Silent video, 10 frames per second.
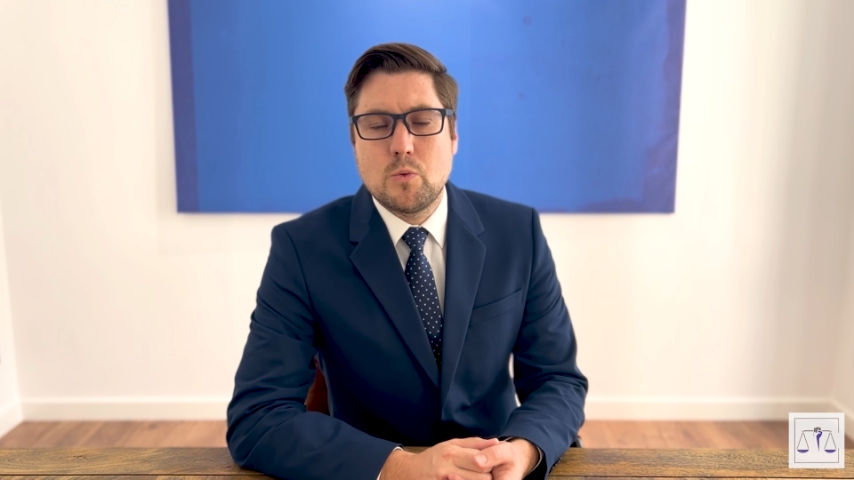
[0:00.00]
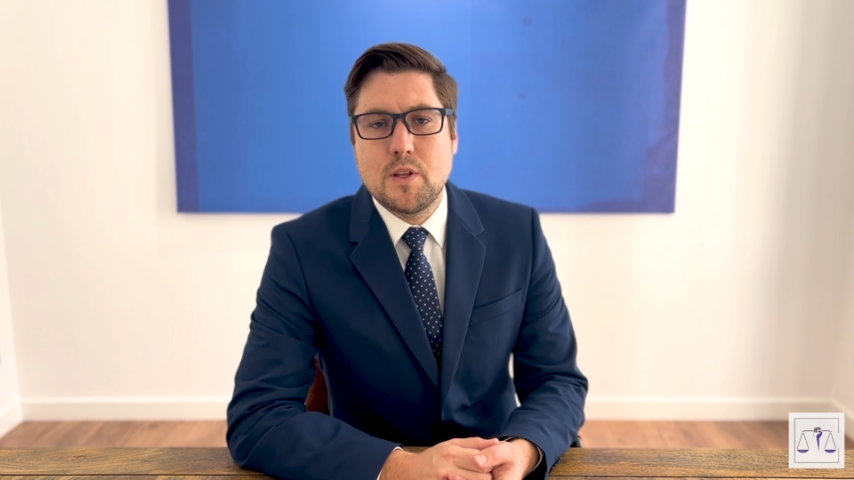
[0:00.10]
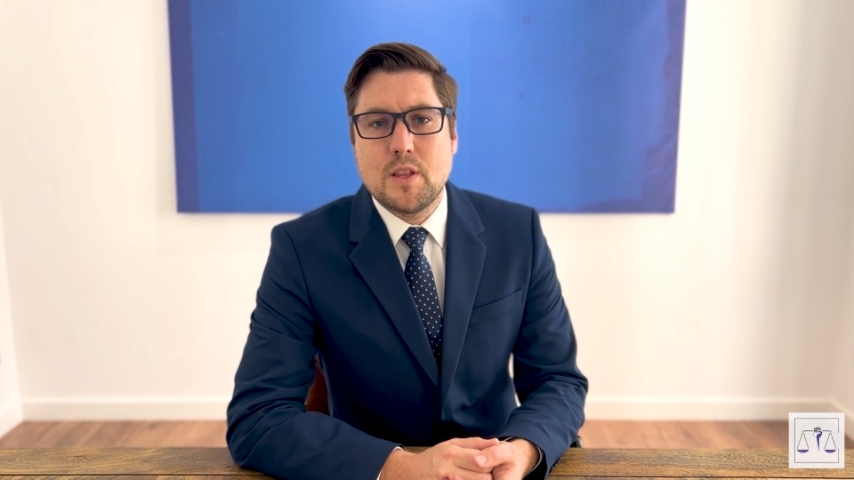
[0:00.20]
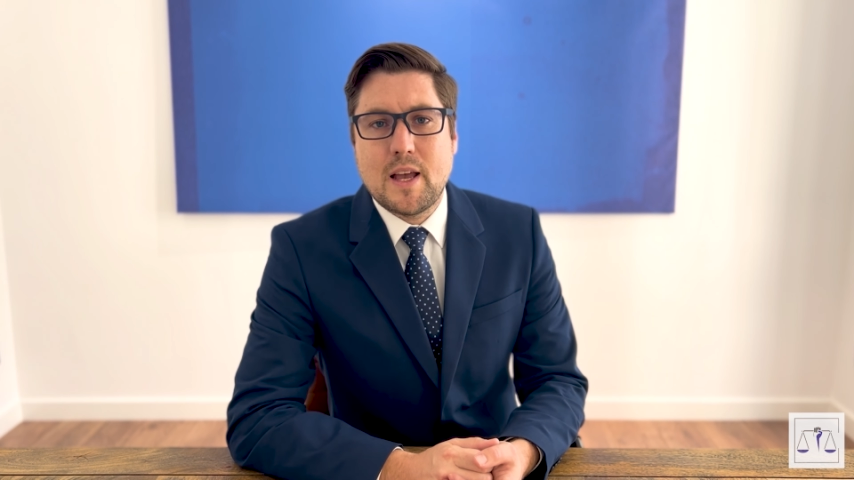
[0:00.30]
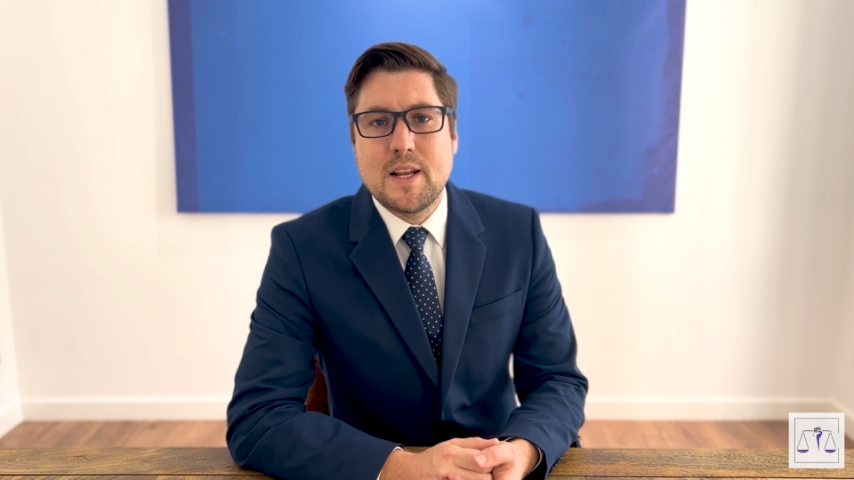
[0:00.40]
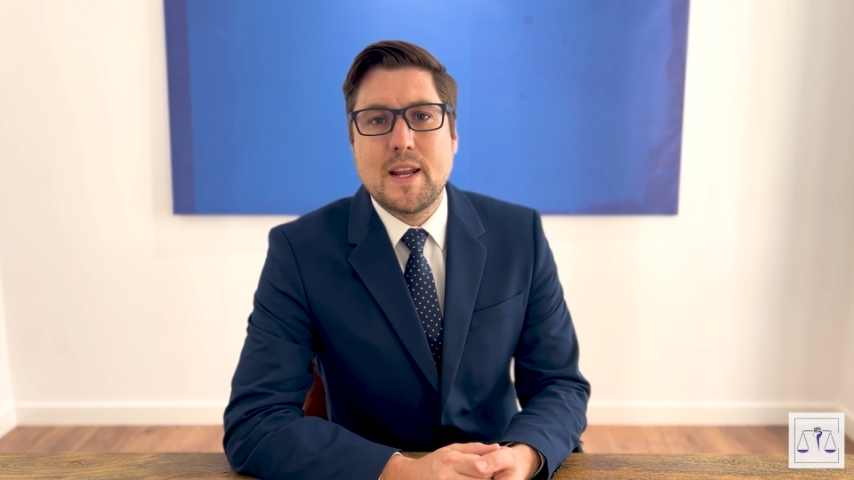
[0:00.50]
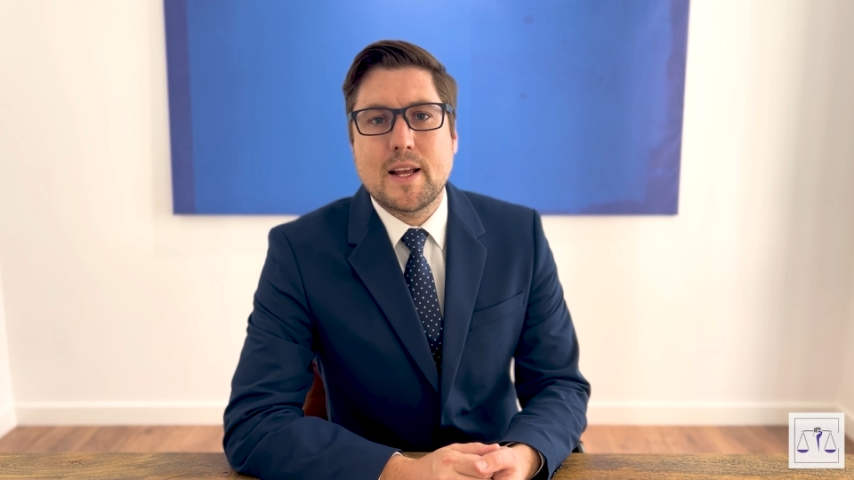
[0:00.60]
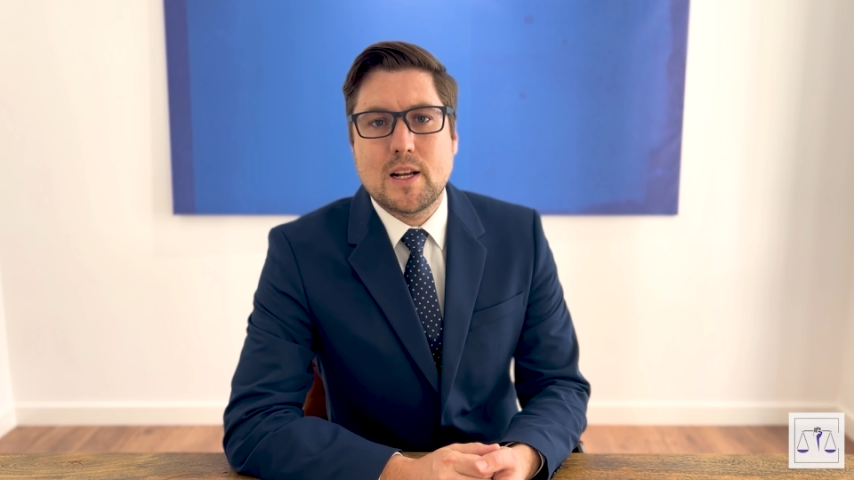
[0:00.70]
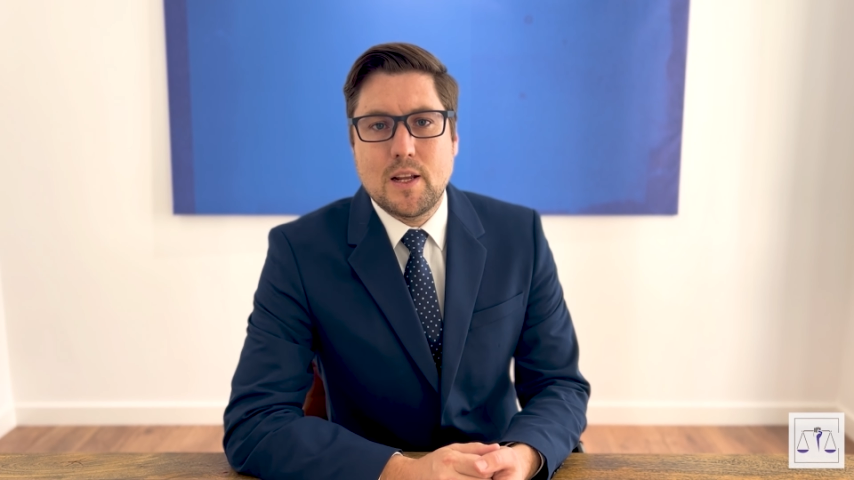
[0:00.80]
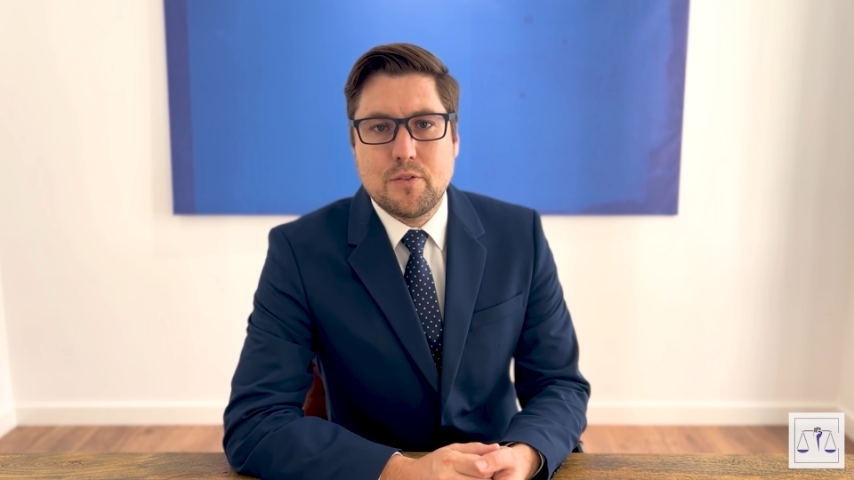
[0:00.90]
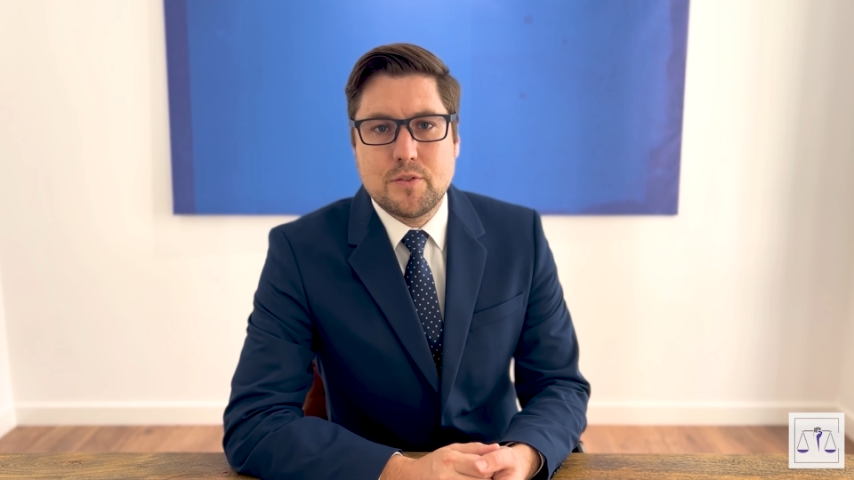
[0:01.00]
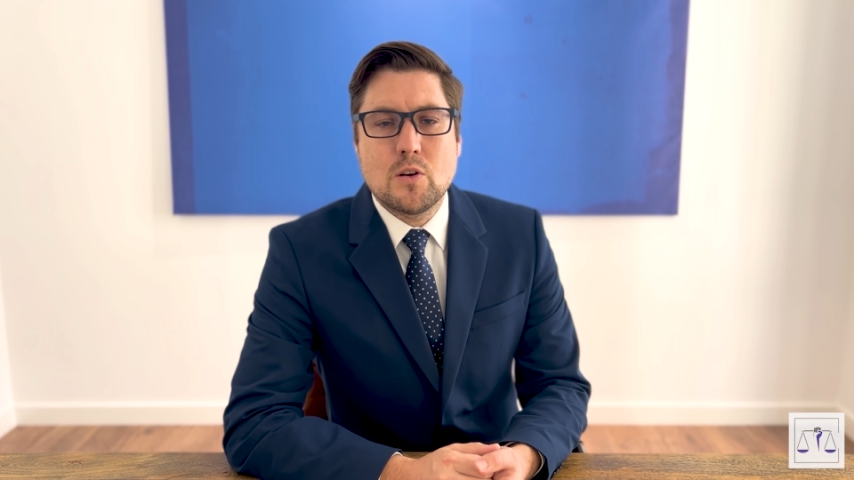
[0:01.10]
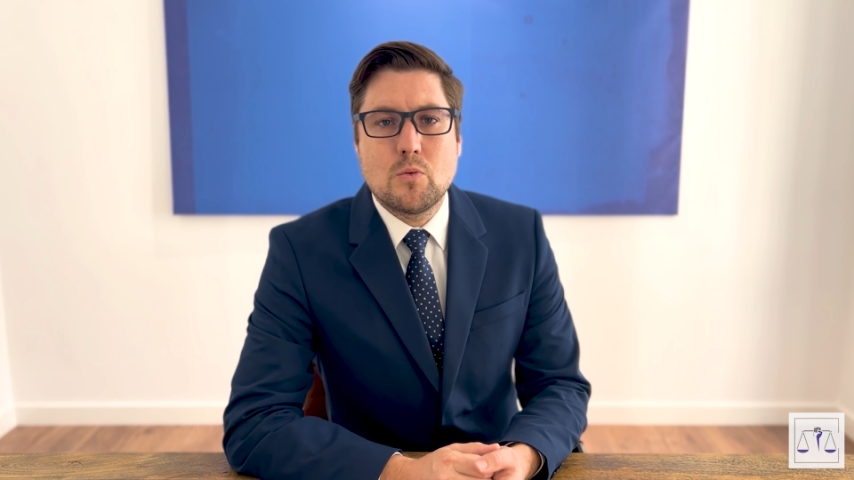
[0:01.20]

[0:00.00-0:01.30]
with a neck lift,